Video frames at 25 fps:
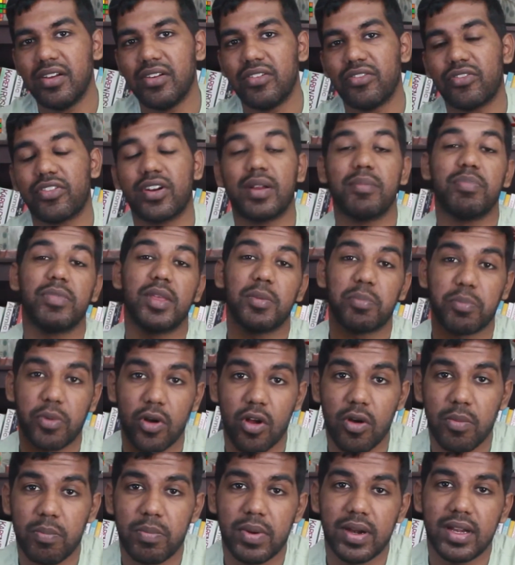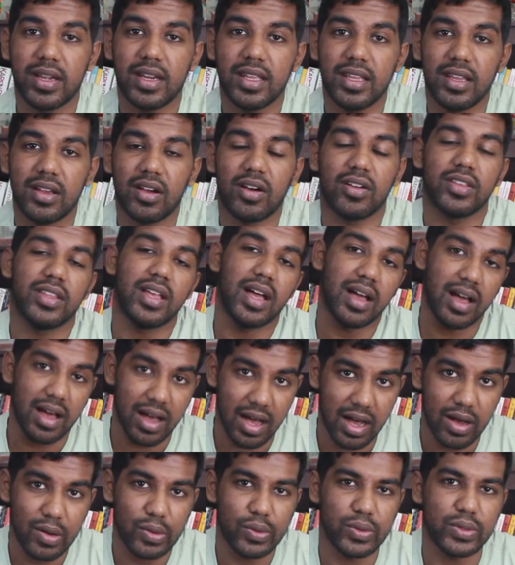from the property or the
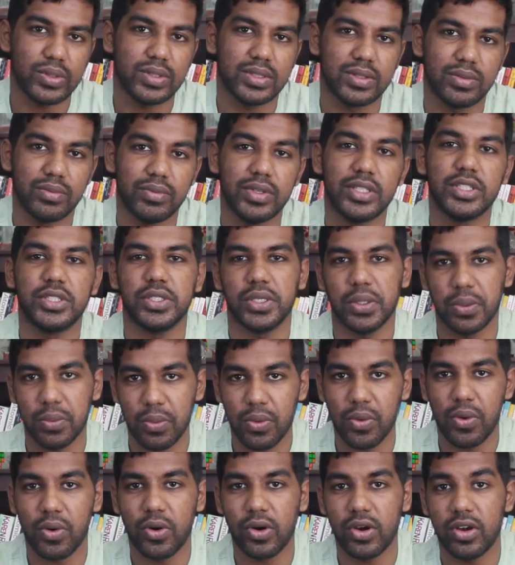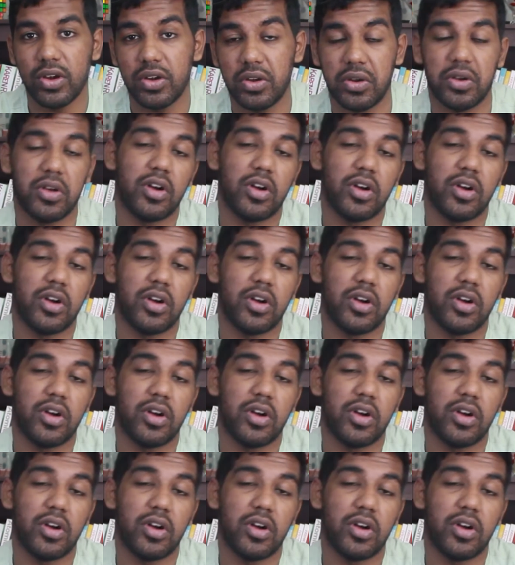house which you own,